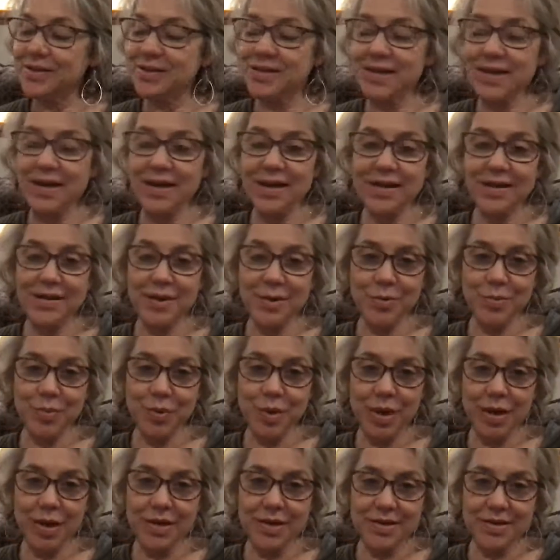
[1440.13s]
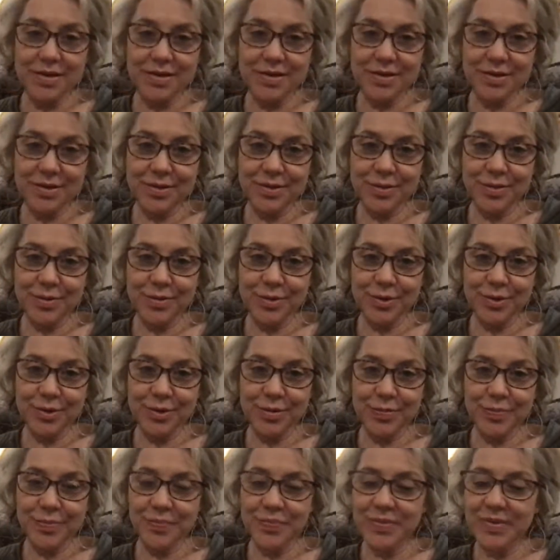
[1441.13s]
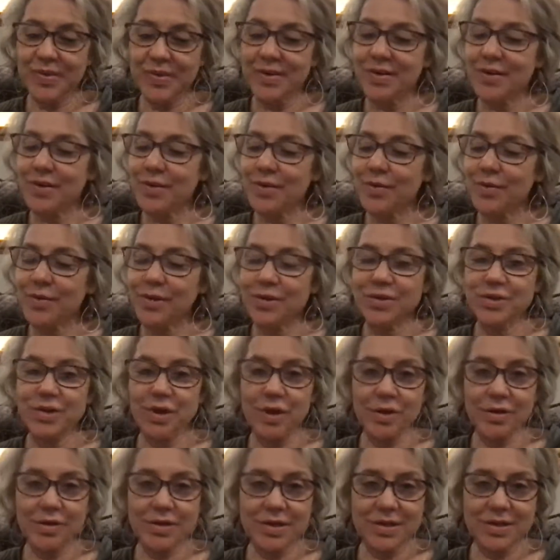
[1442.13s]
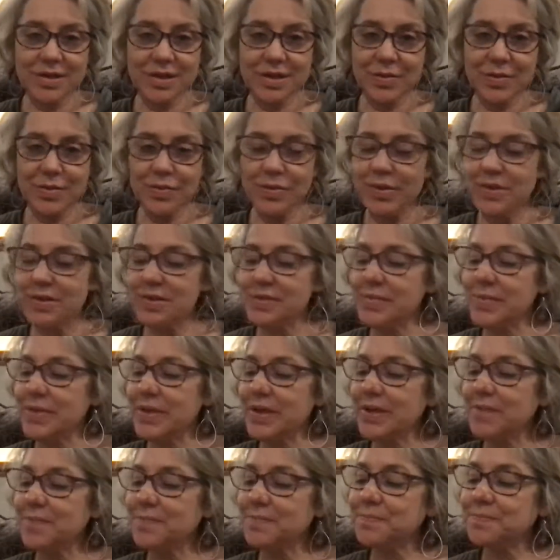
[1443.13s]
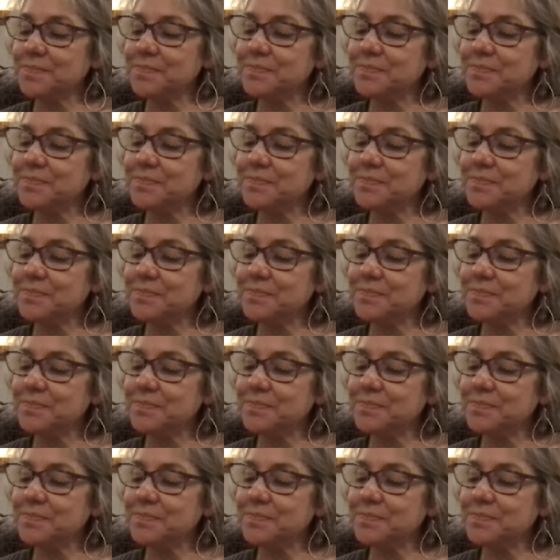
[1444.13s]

sign, a brightness in the room where darkness had once been.